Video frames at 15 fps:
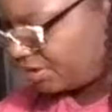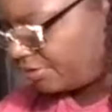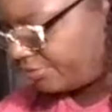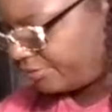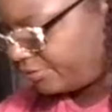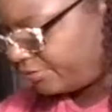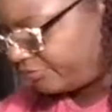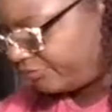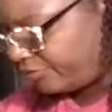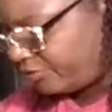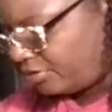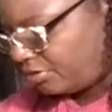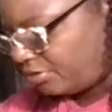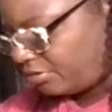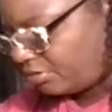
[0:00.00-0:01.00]
out of.
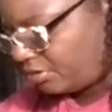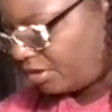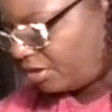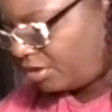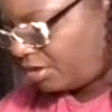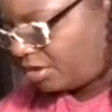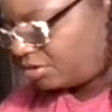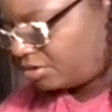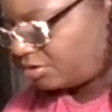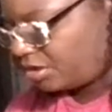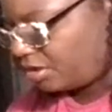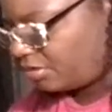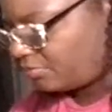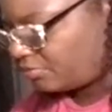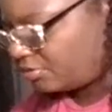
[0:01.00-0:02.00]
Okay, so
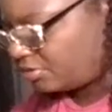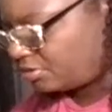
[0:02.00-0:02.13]
I'm